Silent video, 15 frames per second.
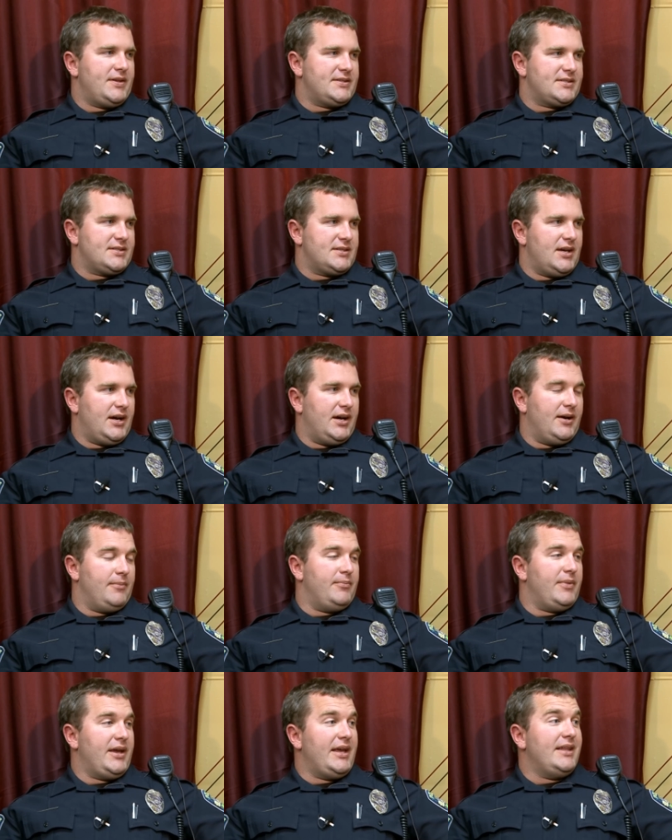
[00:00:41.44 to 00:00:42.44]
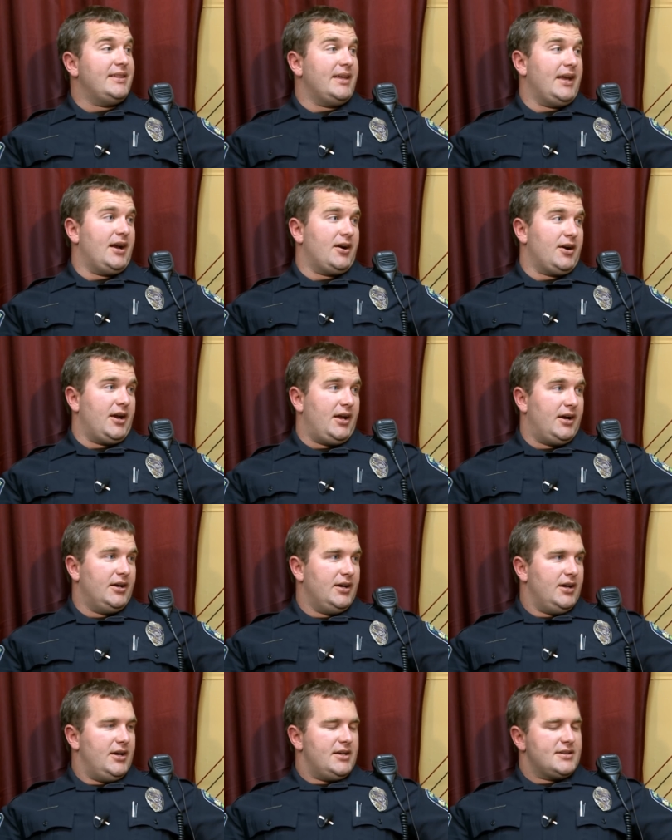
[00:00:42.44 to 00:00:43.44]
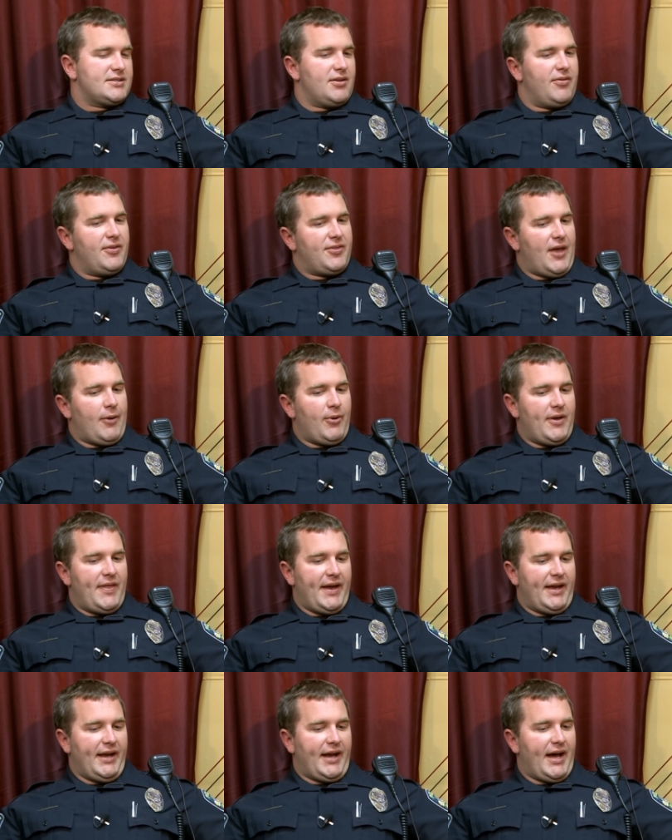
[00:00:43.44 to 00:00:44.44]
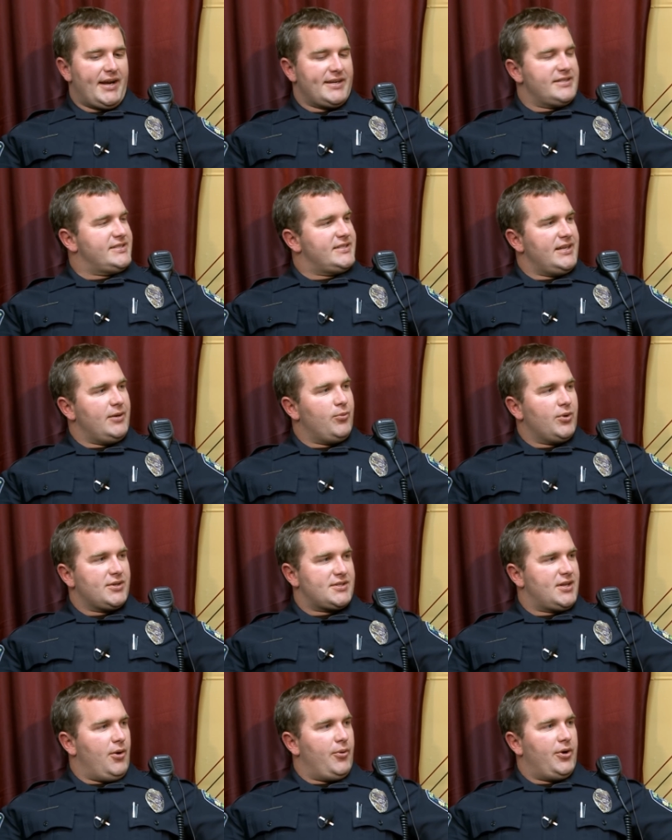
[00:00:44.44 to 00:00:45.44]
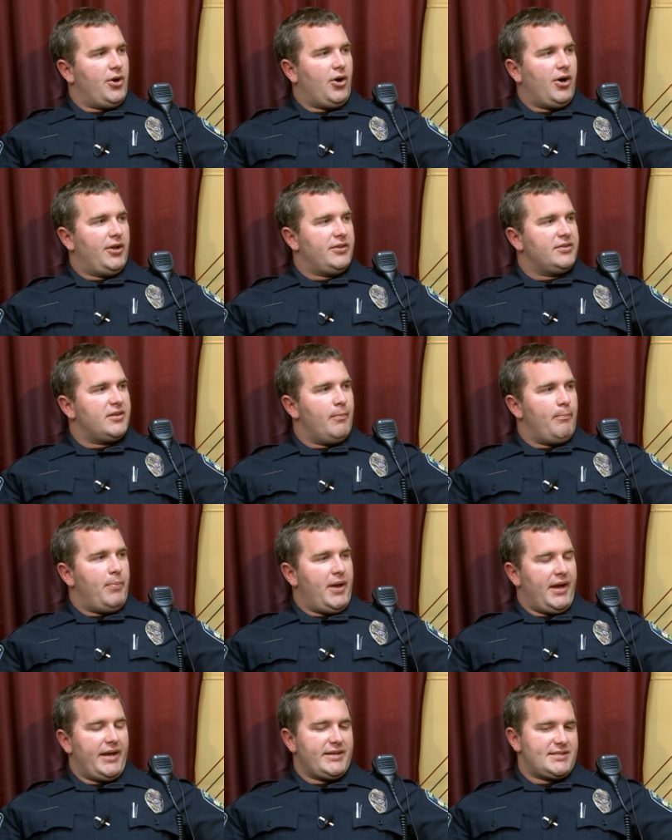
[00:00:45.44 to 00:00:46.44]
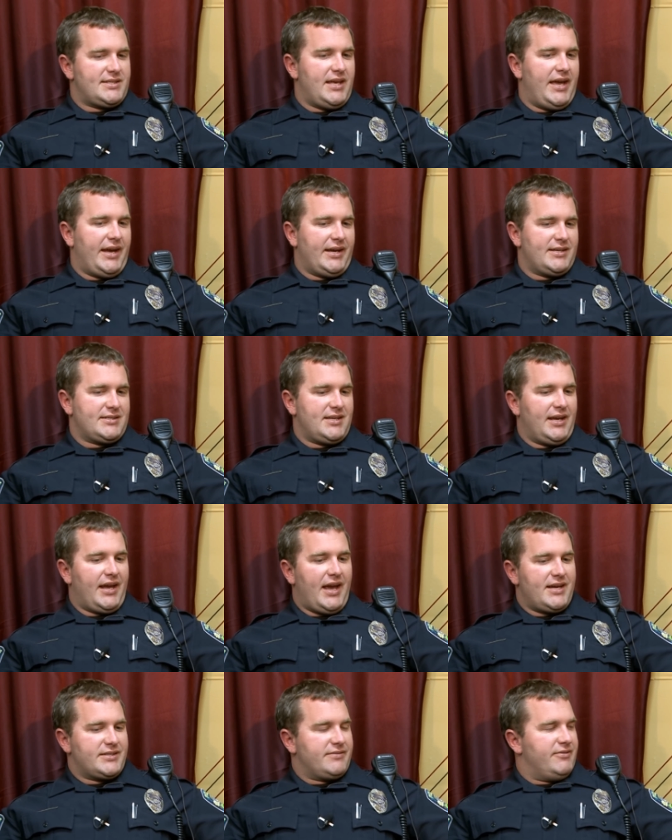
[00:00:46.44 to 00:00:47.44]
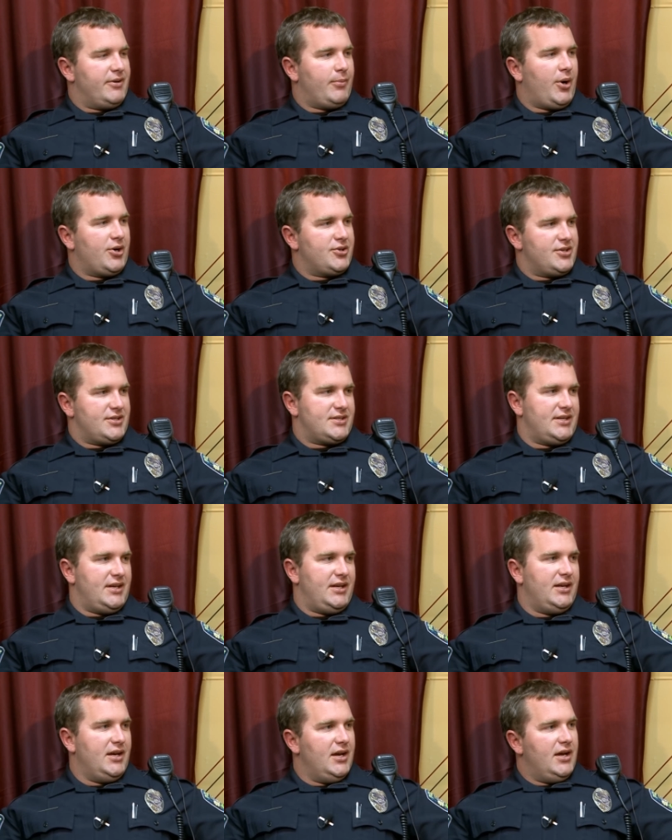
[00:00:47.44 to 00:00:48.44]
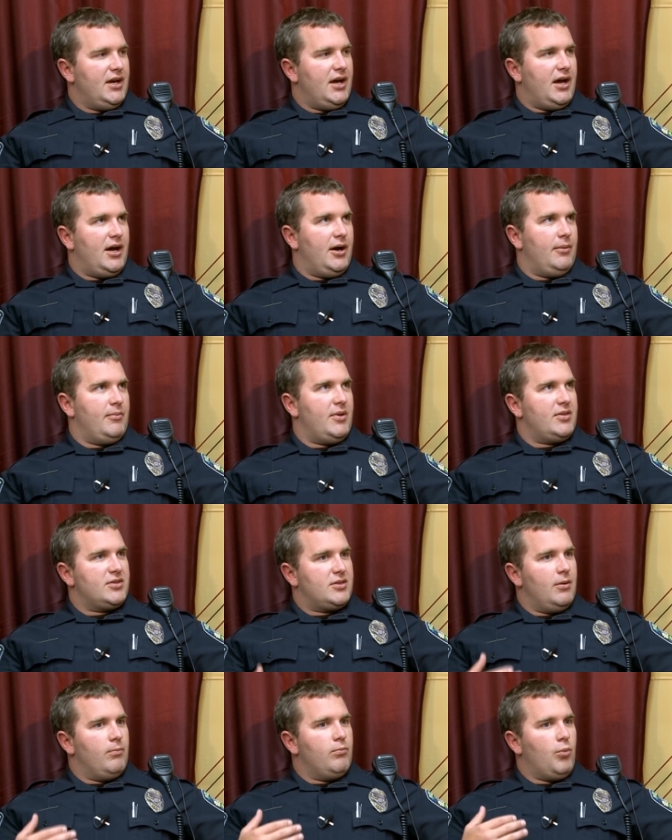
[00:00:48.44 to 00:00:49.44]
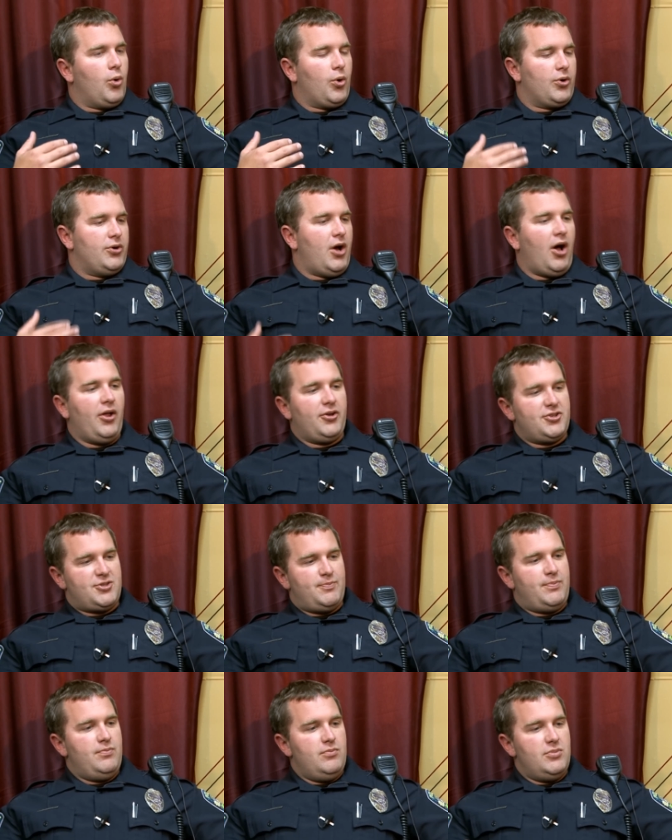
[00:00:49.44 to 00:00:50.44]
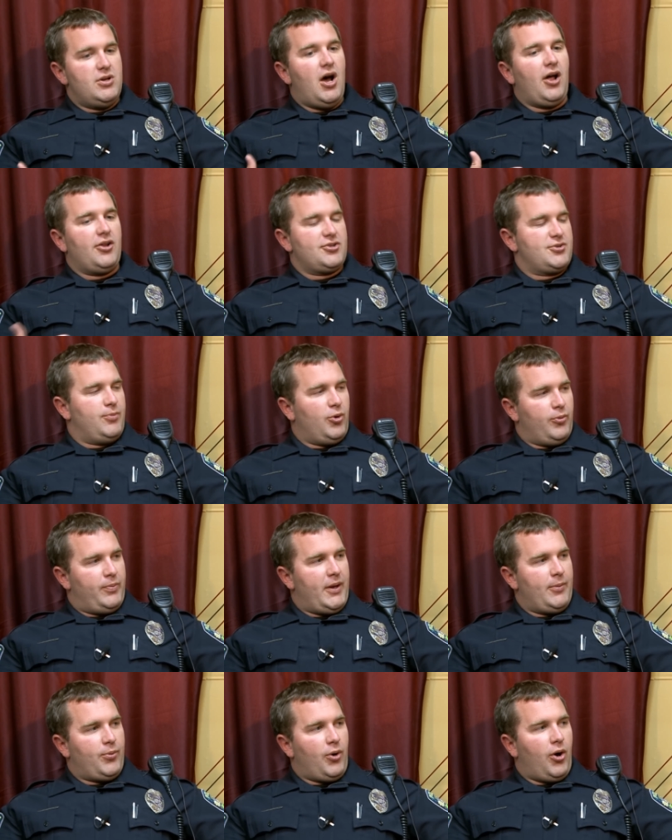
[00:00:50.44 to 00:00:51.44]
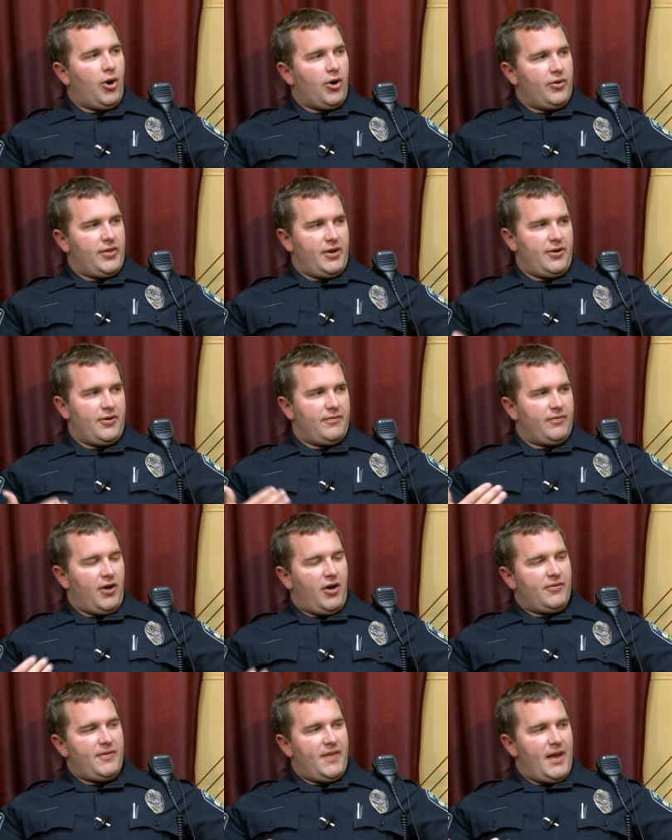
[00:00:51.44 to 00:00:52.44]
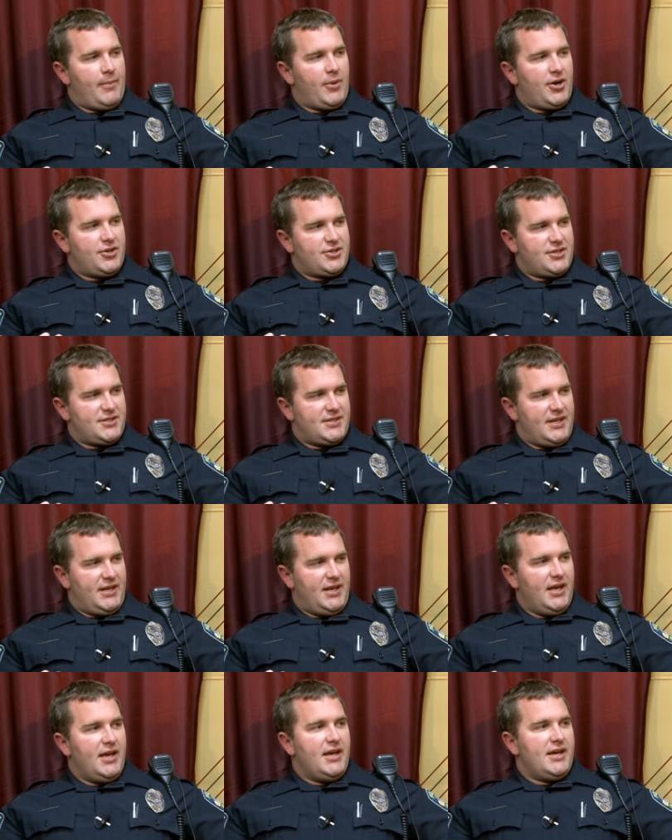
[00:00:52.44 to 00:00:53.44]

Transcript: that's in the area so that way they can kind of see what's going on. The biggest thing is, in case of an emergency, the more knowledgeable people are that are involved in that emergency,